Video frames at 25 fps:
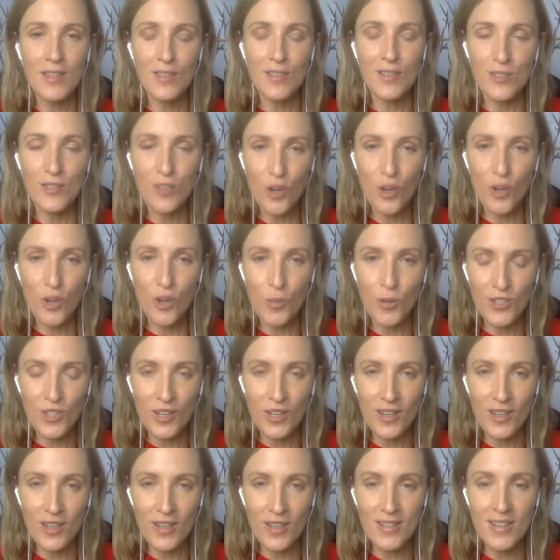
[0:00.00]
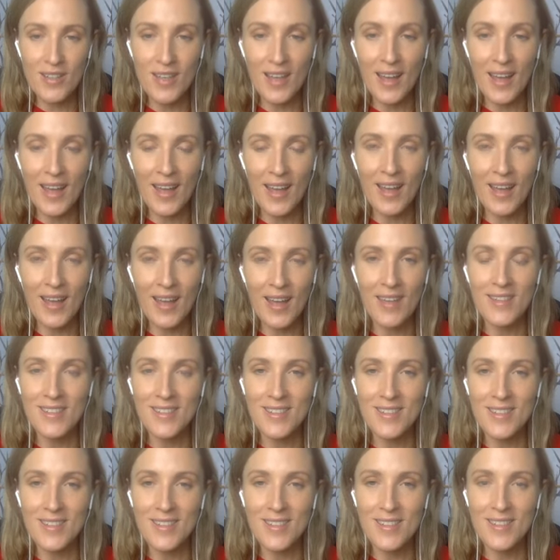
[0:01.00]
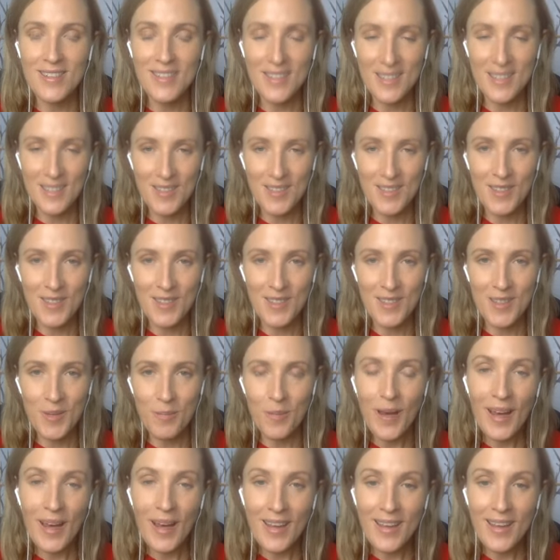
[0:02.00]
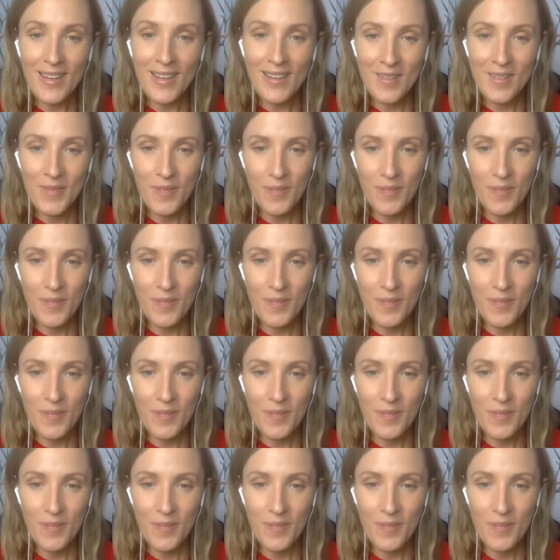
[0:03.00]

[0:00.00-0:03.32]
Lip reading: you so much, guys, and see you soon. Bye.